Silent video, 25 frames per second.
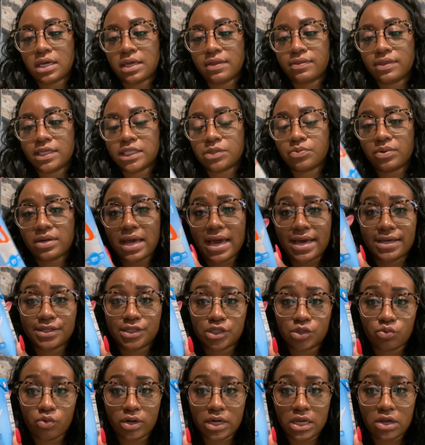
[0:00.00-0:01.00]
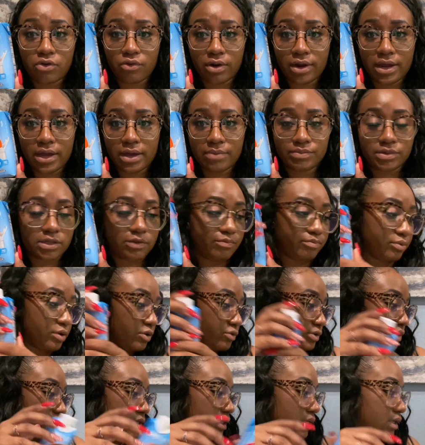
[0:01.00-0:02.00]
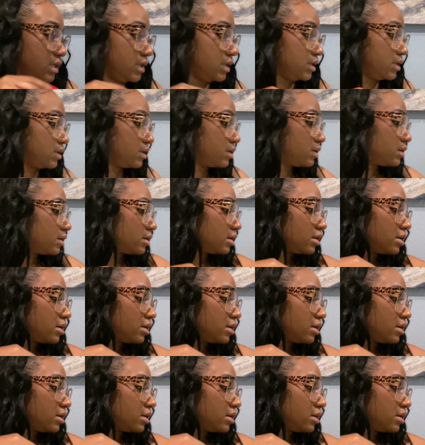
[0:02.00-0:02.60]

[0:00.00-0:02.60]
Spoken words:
and this one has 20 grams of protein.